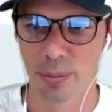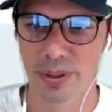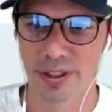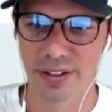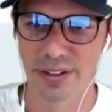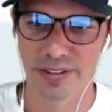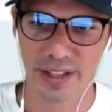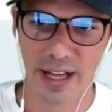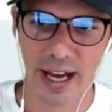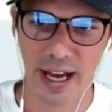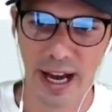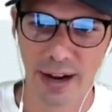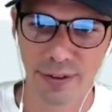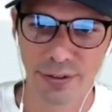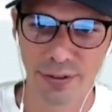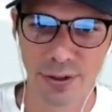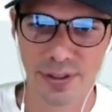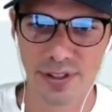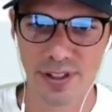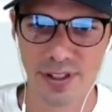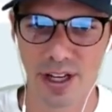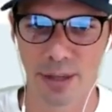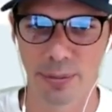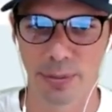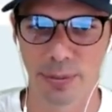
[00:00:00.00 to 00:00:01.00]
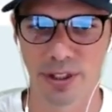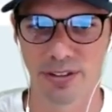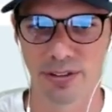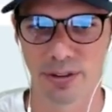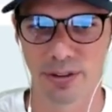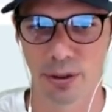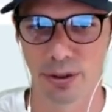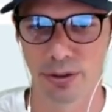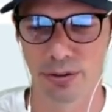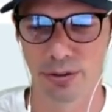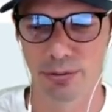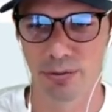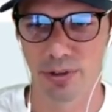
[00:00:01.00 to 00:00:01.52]
because after timing is
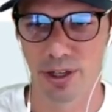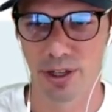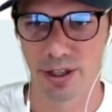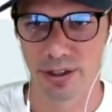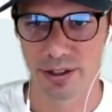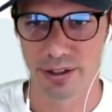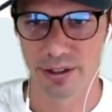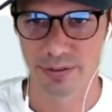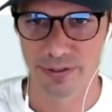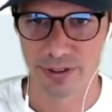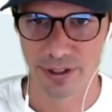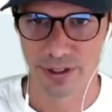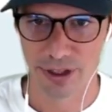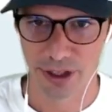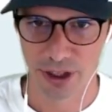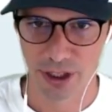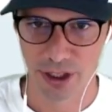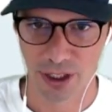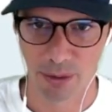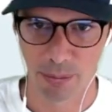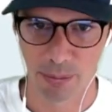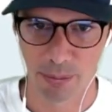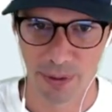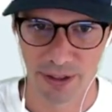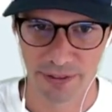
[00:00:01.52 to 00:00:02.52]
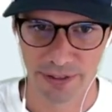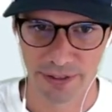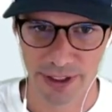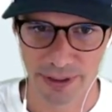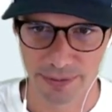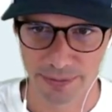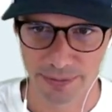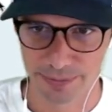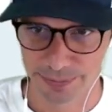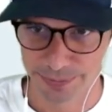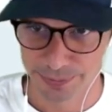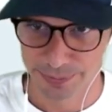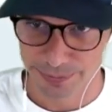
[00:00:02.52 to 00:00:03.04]
always relative to the thing above
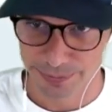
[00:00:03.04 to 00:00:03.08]
it.